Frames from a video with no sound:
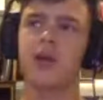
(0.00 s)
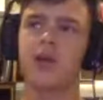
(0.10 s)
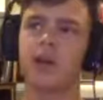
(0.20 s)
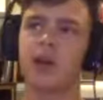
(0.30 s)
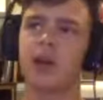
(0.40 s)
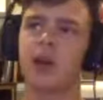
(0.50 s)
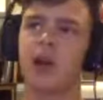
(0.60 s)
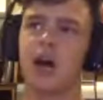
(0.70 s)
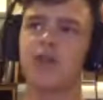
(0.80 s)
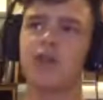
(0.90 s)
don't
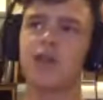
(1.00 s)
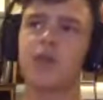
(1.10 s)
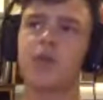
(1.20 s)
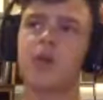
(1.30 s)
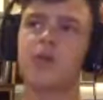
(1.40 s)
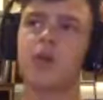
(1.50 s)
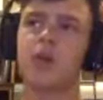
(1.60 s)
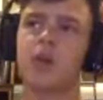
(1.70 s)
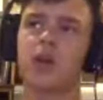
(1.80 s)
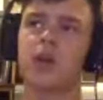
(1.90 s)
know, I've never
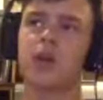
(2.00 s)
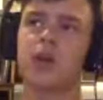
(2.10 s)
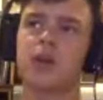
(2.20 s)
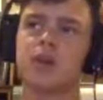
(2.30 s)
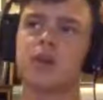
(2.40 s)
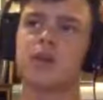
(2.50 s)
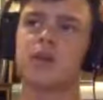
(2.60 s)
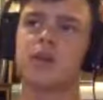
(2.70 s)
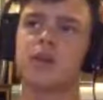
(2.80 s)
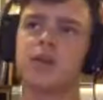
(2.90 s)
been more
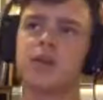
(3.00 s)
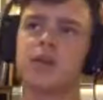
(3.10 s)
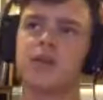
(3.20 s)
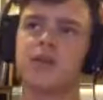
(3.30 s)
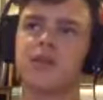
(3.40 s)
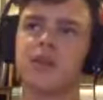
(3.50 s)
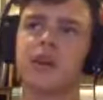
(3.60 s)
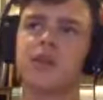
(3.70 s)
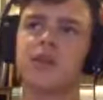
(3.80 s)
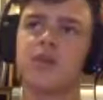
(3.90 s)

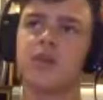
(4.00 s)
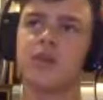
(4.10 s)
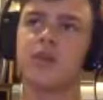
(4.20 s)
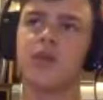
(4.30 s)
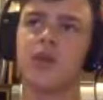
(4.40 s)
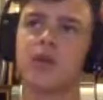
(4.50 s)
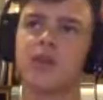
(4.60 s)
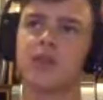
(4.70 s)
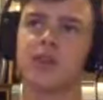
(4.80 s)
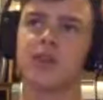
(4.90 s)
zen or
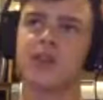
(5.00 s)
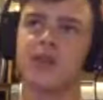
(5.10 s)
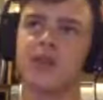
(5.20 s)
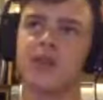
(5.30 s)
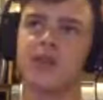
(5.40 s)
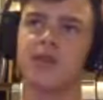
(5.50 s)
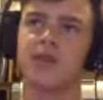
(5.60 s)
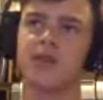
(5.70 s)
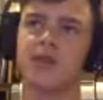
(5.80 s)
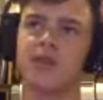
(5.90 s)
focused in on
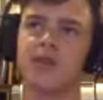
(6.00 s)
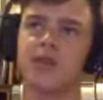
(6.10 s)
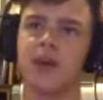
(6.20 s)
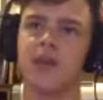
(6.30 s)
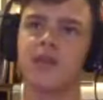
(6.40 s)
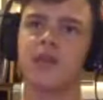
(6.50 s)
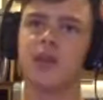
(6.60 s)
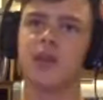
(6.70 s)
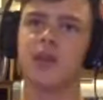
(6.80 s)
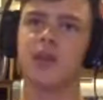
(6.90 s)
anything in my entire
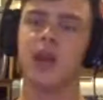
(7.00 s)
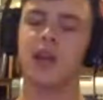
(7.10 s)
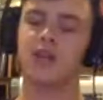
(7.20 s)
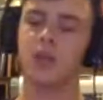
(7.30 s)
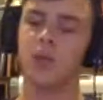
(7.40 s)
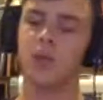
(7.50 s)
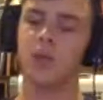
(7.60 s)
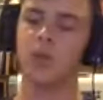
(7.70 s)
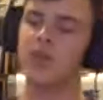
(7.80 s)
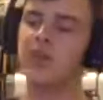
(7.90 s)
life. It's
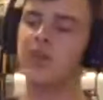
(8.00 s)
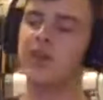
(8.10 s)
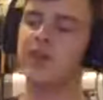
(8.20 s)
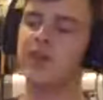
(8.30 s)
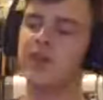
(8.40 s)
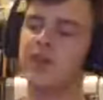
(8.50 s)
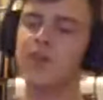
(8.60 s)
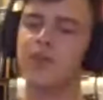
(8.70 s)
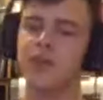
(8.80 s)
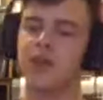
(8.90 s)
the one thing that
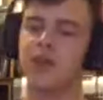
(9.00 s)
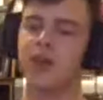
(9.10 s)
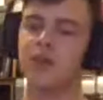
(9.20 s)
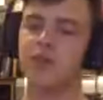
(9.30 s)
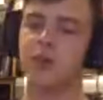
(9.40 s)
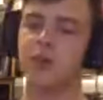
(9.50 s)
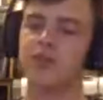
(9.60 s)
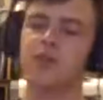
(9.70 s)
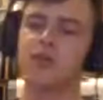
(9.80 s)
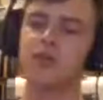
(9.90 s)
is posted this on
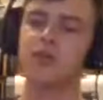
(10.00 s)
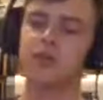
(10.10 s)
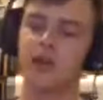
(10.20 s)
Instagram.